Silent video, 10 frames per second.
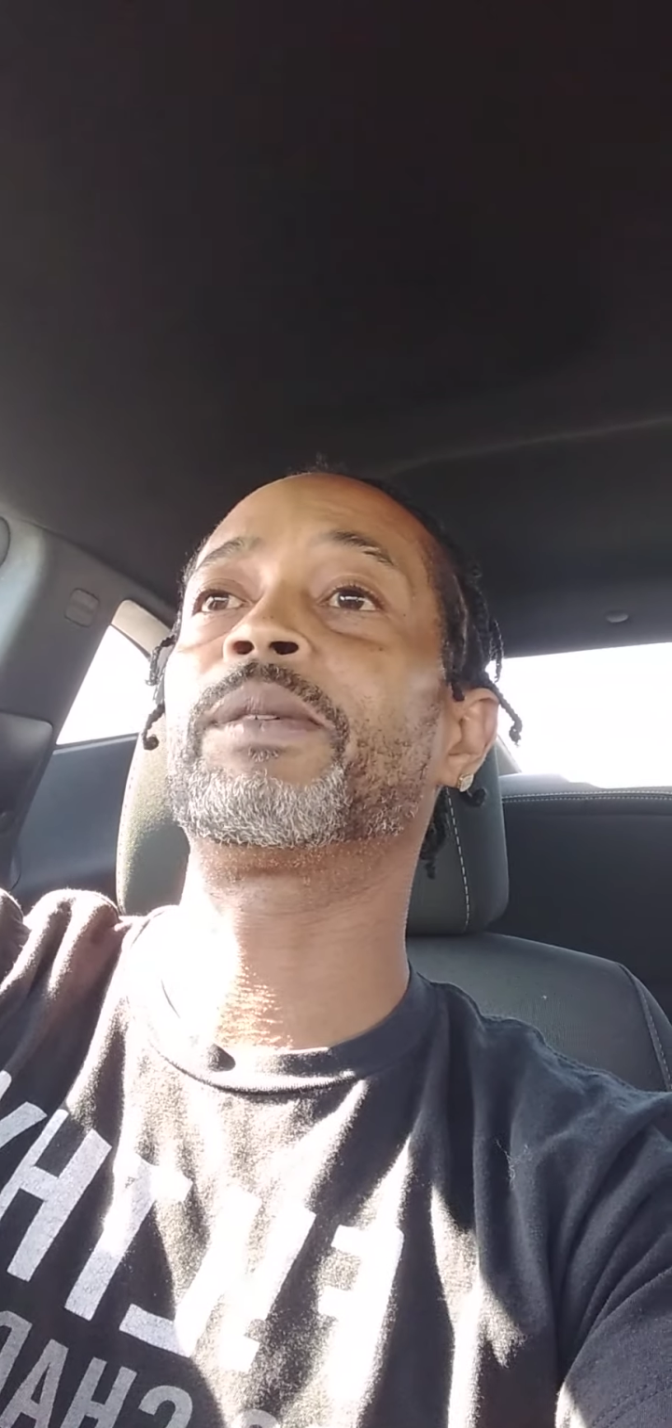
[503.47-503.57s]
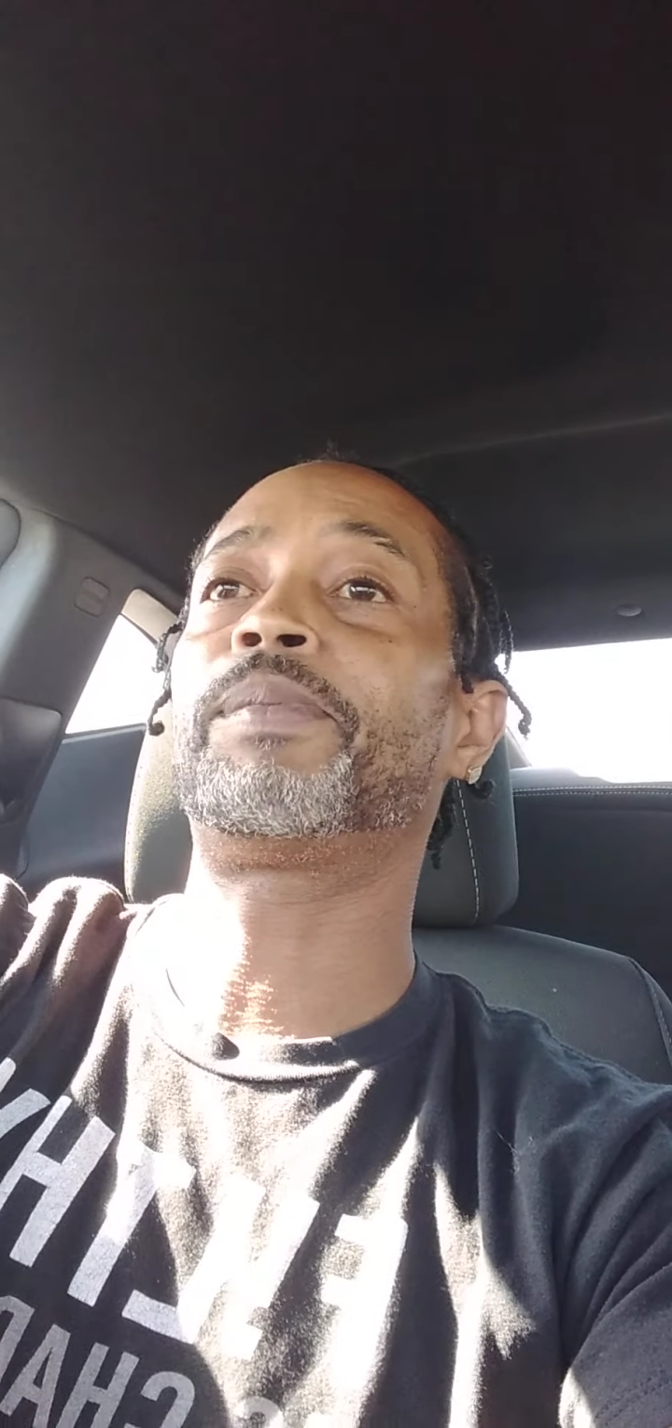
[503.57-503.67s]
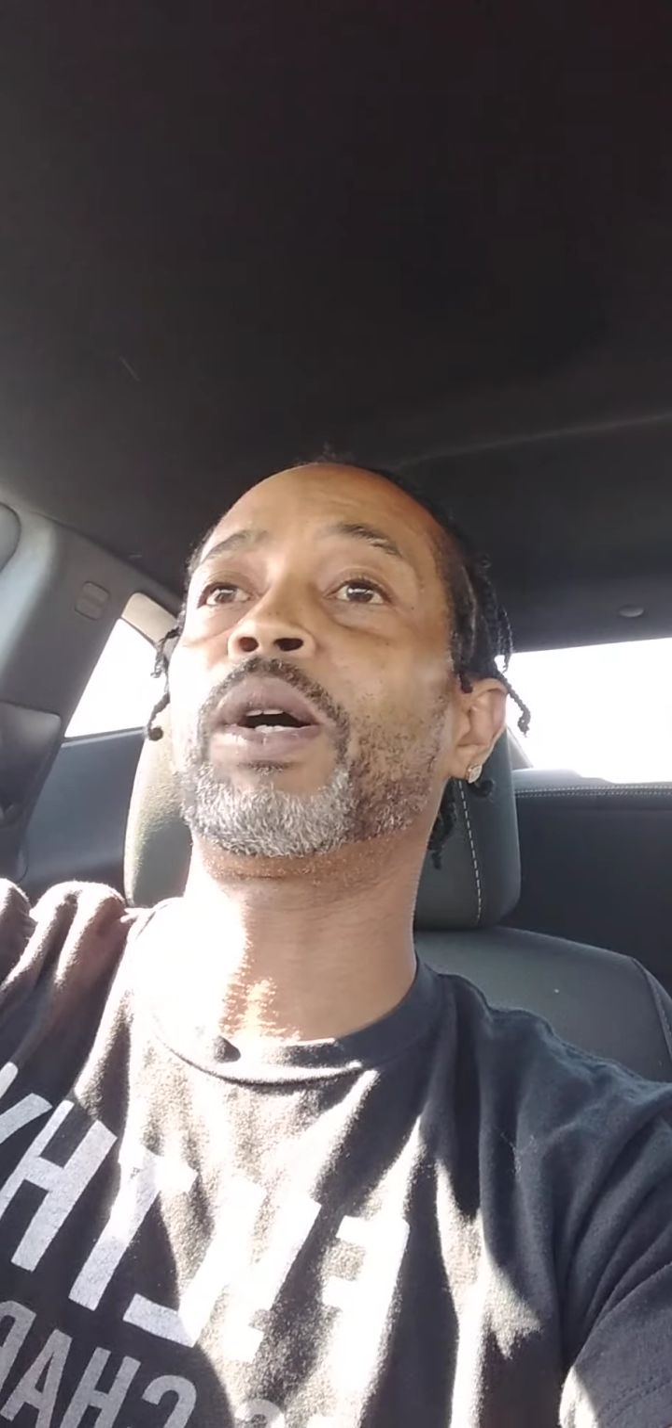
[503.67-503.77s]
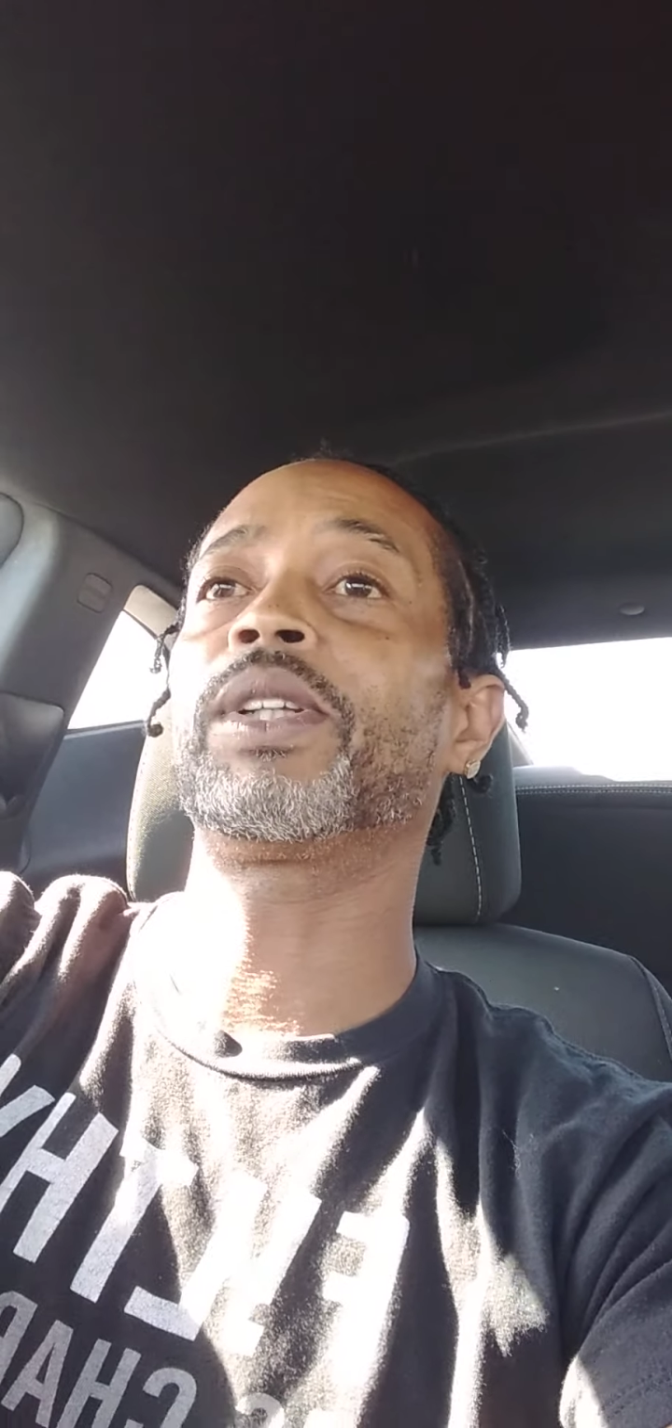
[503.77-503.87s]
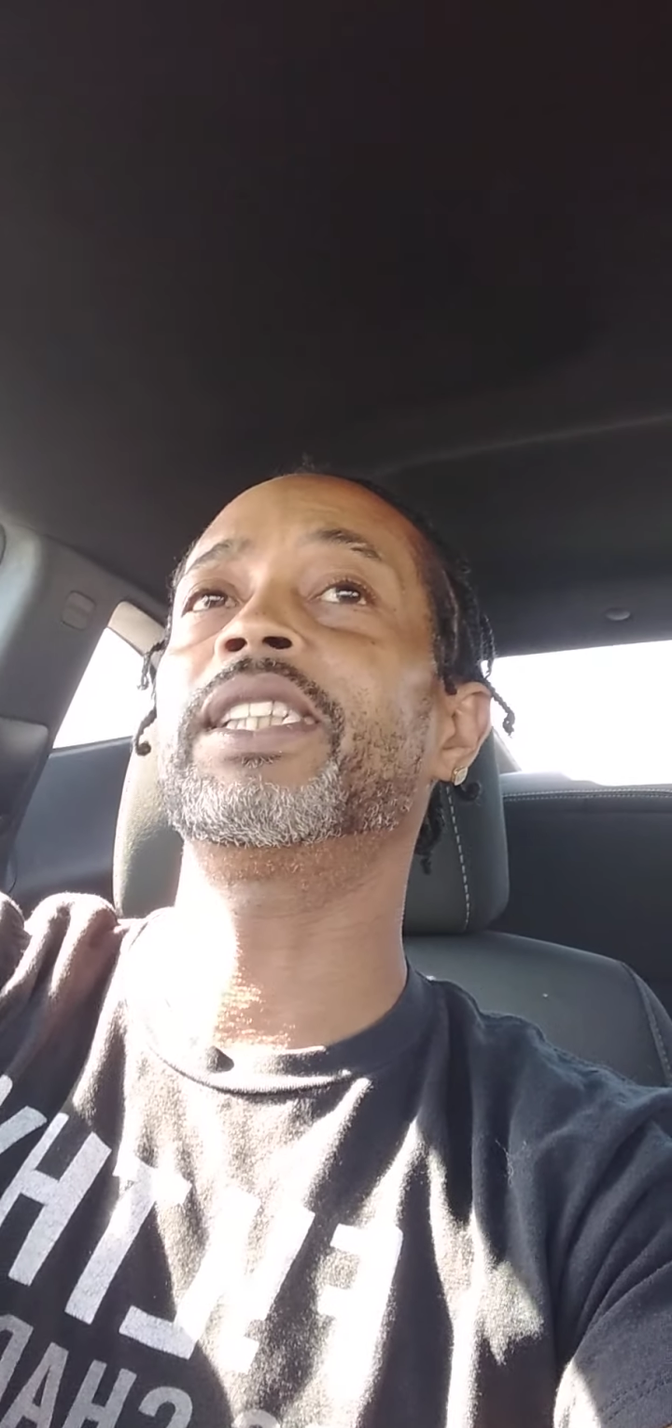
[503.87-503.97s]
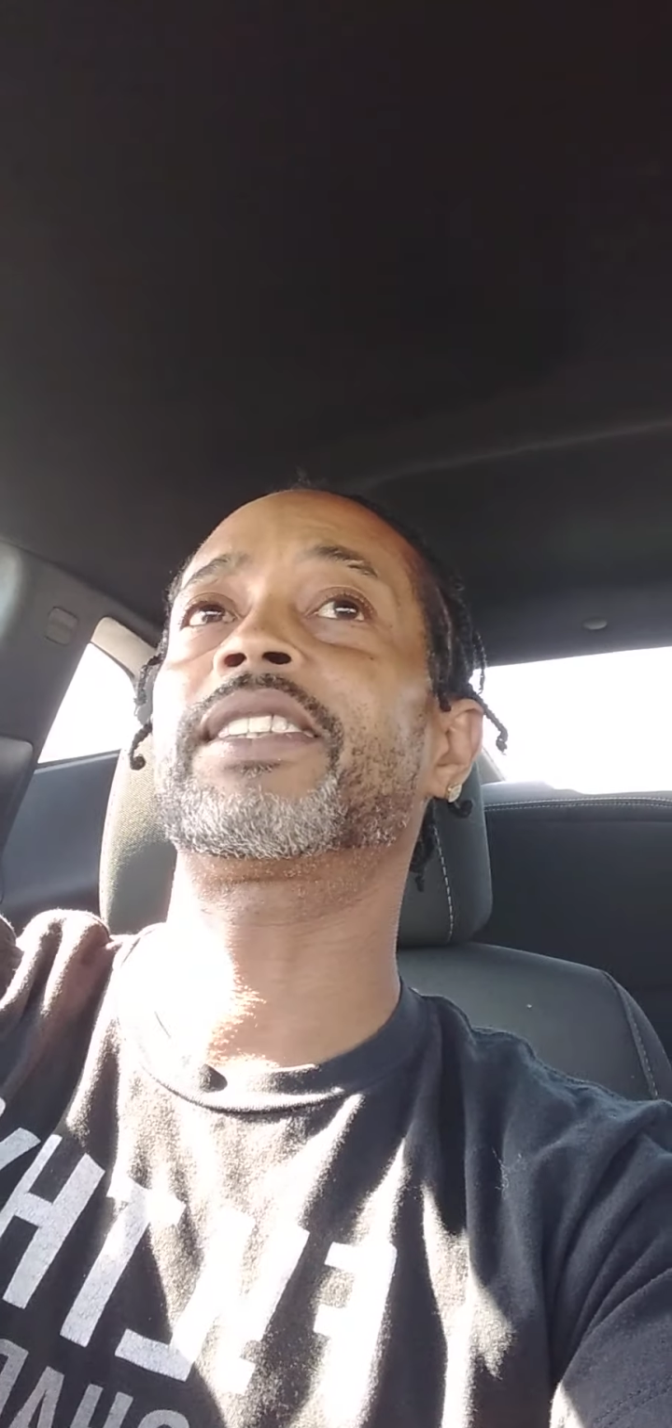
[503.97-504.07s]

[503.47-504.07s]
the police